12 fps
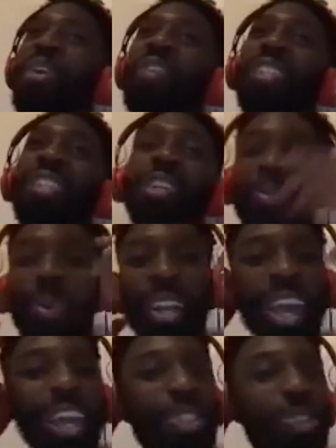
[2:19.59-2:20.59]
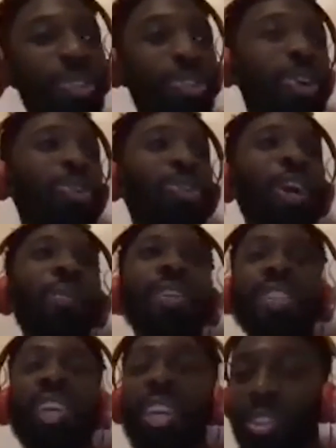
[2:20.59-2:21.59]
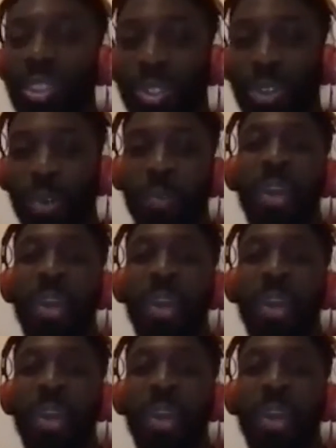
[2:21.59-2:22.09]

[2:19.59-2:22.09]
Obviously, because when guys also talk about sexual stuff,